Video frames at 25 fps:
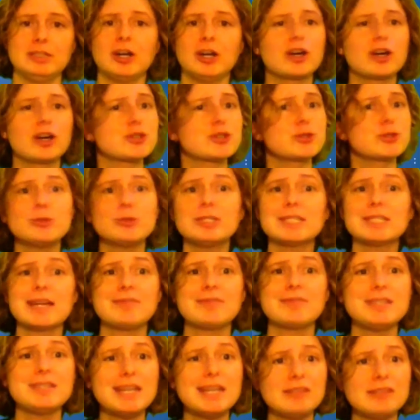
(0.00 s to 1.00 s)
Our students have
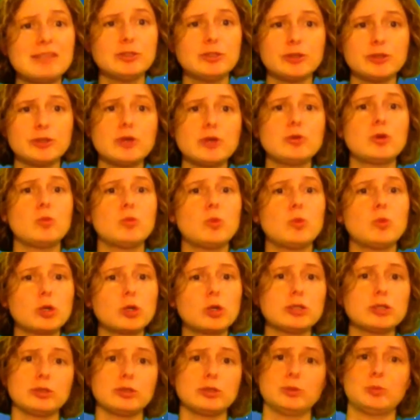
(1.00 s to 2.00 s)
never known a
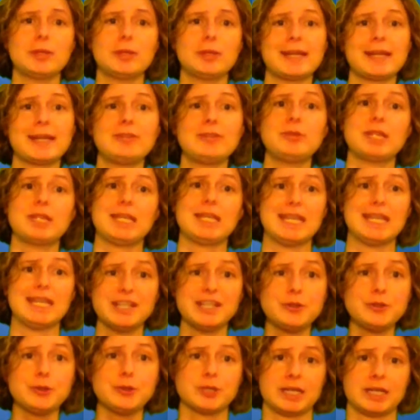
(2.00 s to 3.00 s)
world without the
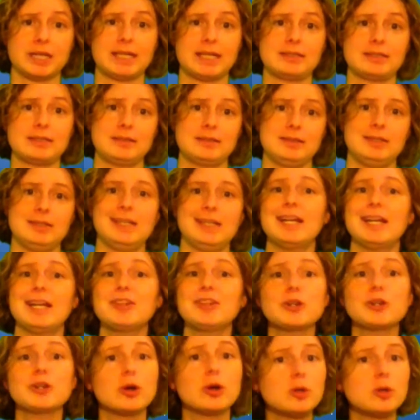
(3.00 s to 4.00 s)
internet, and
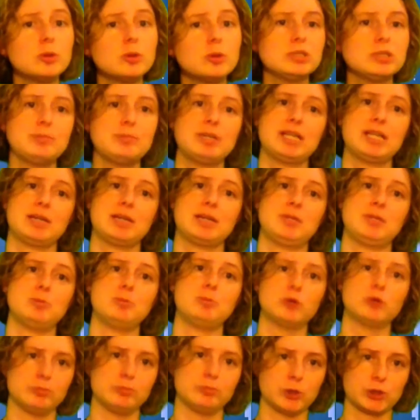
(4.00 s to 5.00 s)
they're only becoming
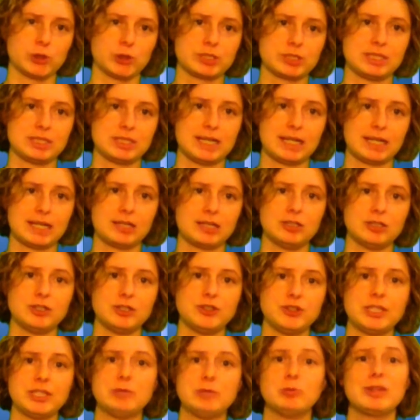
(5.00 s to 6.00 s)
more immersed in
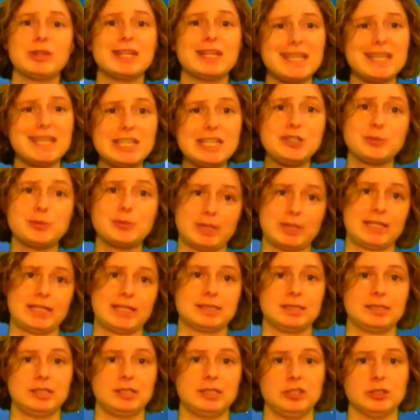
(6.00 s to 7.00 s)
technology with each
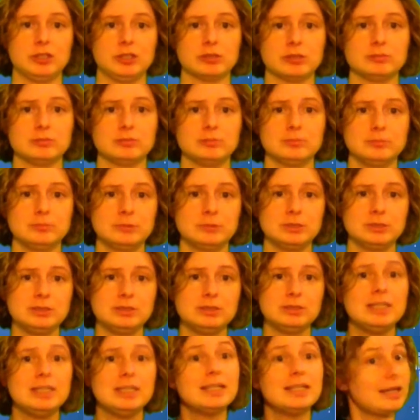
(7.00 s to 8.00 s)
passing year.
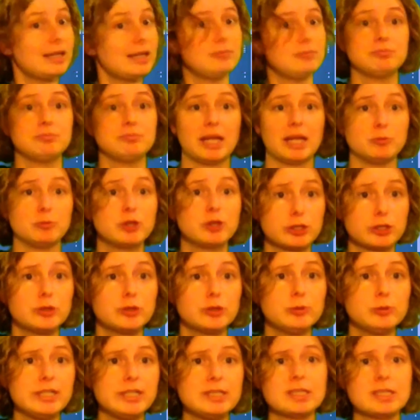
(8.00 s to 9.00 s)
And with good
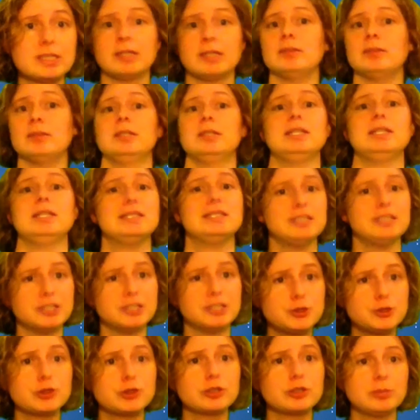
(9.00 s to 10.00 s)
reason.
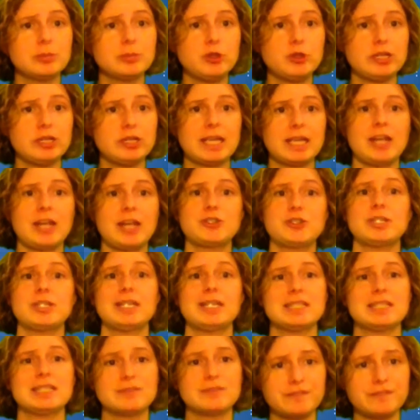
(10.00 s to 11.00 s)
Digital communication
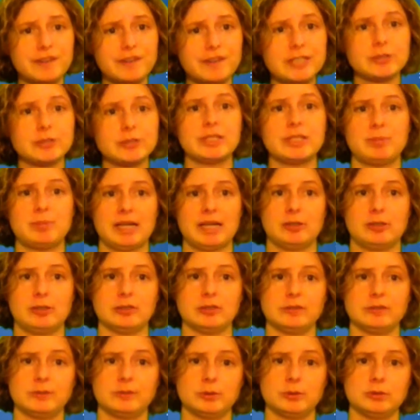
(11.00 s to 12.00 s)
is very
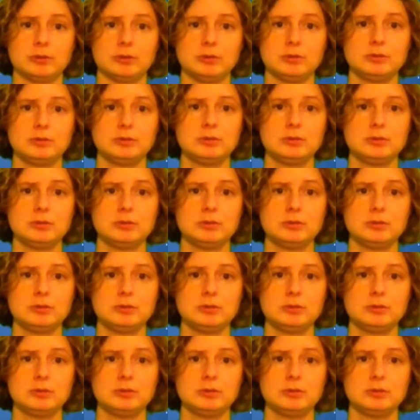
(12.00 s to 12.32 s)
powerful.